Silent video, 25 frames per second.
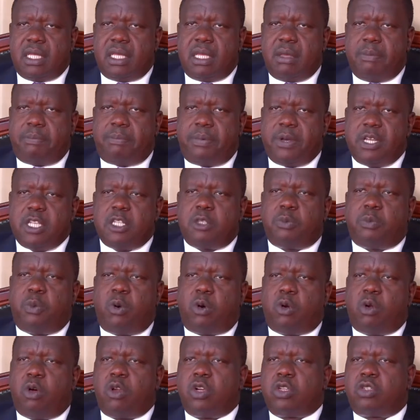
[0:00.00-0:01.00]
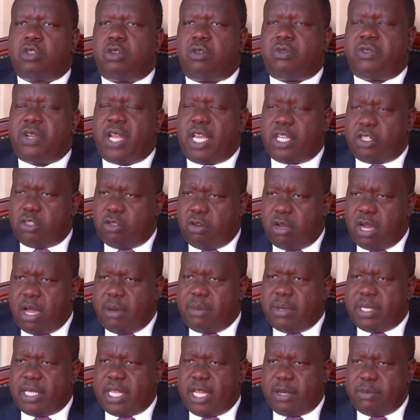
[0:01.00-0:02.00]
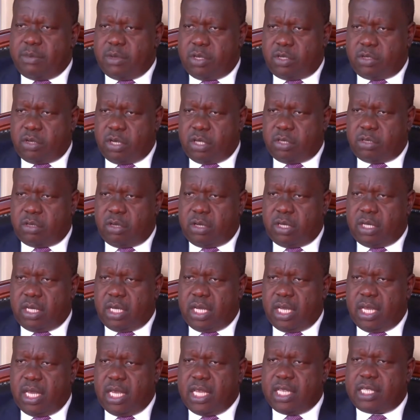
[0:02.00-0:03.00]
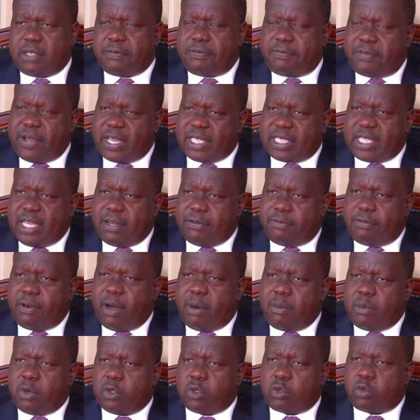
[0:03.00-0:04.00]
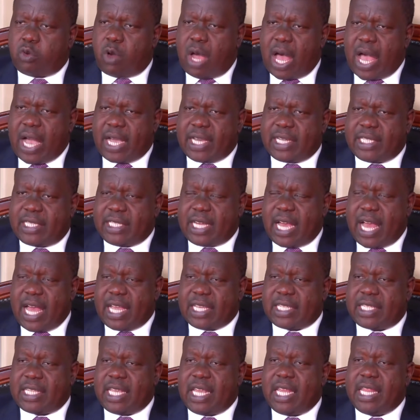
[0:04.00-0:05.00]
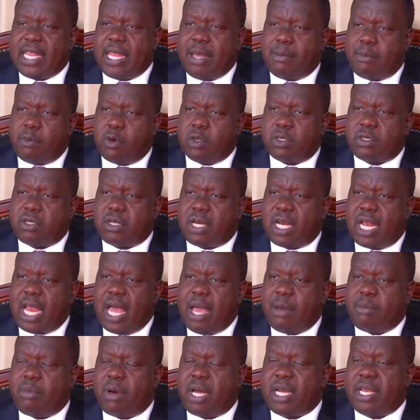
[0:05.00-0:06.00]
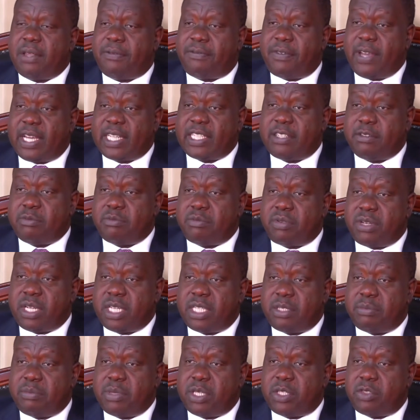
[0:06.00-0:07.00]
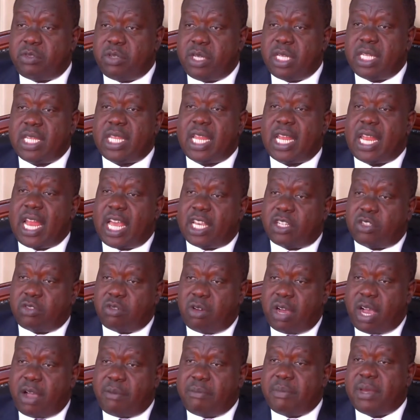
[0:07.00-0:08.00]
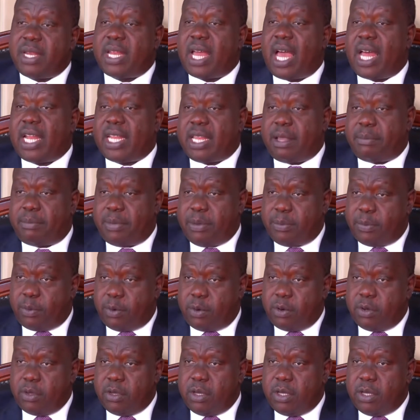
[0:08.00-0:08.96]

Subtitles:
The principal roles of National Government Administration is first and foremost to act as the most reliable and effective bridge between the national government and the people.